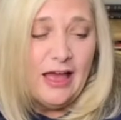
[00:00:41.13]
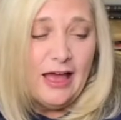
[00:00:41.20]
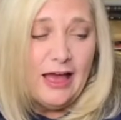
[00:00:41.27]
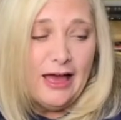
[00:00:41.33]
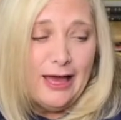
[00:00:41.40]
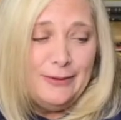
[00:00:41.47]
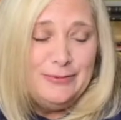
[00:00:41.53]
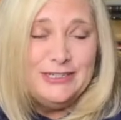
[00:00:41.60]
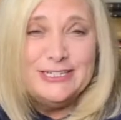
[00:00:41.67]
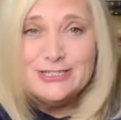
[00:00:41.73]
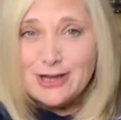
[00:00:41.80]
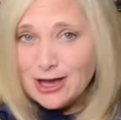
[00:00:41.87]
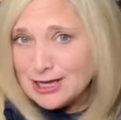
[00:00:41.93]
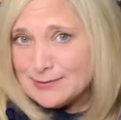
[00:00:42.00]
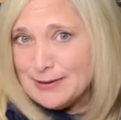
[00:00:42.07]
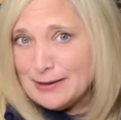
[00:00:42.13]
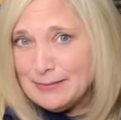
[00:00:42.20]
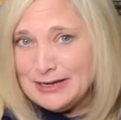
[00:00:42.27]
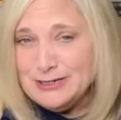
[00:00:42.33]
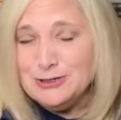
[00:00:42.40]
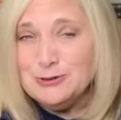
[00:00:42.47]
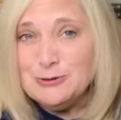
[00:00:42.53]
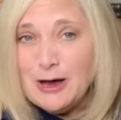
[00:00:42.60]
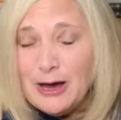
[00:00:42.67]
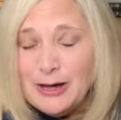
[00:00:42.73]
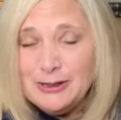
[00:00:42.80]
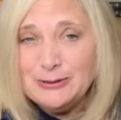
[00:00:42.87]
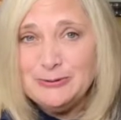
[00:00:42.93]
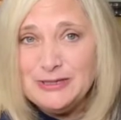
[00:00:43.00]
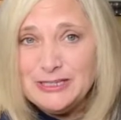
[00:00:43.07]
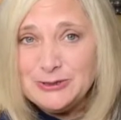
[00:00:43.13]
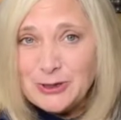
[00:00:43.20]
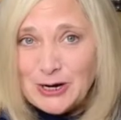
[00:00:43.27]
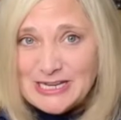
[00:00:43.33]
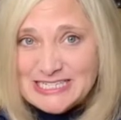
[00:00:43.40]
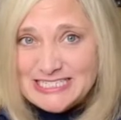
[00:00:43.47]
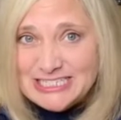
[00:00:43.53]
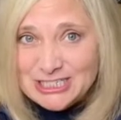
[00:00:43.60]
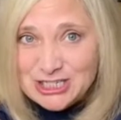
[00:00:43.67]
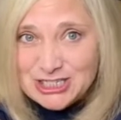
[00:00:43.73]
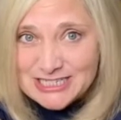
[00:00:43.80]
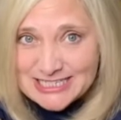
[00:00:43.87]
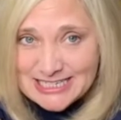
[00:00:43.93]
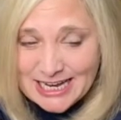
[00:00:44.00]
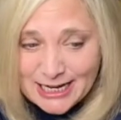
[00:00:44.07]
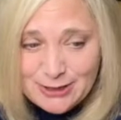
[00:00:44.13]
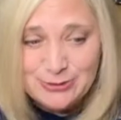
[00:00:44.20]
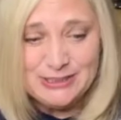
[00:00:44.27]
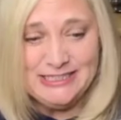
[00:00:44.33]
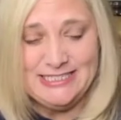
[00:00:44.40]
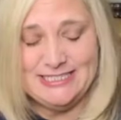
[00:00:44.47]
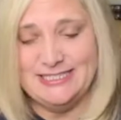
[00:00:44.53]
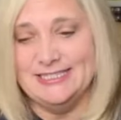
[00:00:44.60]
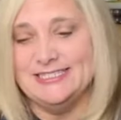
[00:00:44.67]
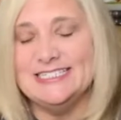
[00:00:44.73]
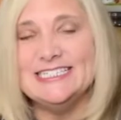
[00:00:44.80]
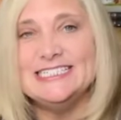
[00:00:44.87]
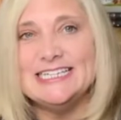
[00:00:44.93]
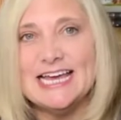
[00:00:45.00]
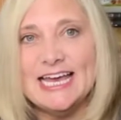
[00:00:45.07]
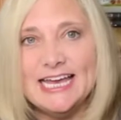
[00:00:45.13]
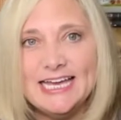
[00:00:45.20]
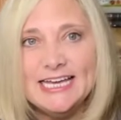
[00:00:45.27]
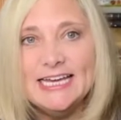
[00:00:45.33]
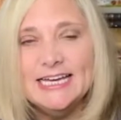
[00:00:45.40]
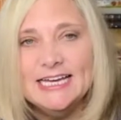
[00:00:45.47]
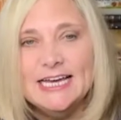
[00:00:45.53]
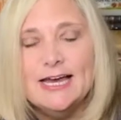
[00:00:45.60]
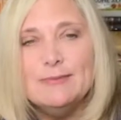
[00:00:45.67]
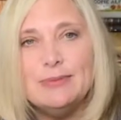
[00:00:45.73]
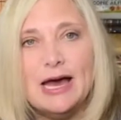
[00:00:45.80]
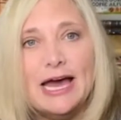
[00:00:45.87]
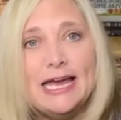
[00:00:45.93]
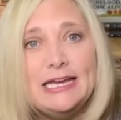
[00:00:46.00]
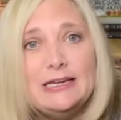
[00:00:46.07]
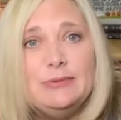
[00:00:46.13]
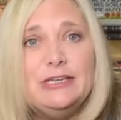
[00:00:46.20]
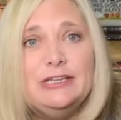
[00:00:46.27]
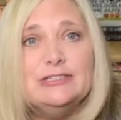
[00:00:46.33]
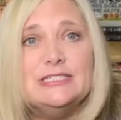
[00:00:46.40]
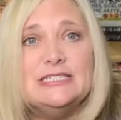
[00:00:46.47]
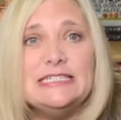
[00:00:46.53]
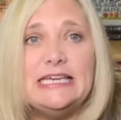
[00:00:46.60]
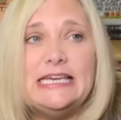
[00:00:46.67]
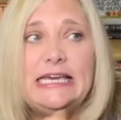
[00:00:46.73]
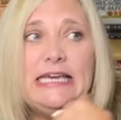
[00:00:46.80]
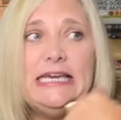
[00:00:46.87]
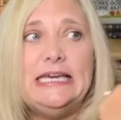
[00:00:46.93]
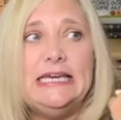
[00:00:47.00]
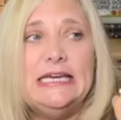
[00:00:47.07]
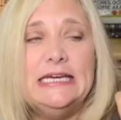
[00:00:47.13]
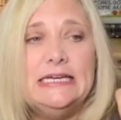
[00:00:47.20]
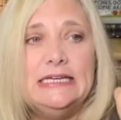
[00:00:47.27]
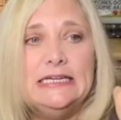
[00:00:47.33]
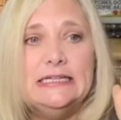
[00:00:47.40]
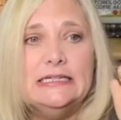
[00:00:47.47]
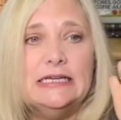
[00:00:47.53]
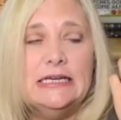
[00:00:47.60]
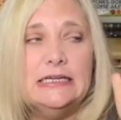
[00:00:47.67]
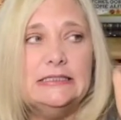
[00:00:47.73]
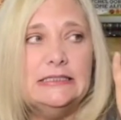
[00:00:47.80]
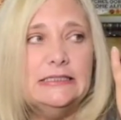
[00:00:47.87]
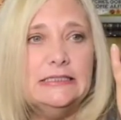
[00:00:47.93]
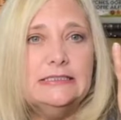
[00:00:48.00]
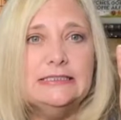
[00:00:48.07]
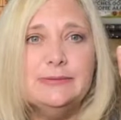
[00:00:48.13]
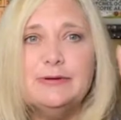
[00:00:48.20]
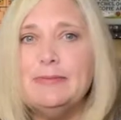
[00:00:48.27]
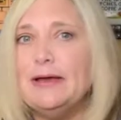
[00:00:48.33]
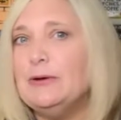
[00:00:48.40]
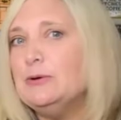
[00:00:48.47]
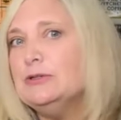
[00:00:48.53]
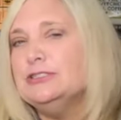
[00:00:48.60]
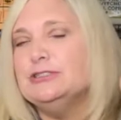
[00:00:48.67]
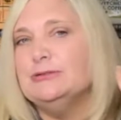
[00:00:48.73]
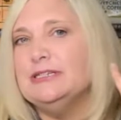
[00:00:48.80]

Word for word: I'm going to talk about my new Halloween cross stitch design releases today. Behind me, you'll see some of my older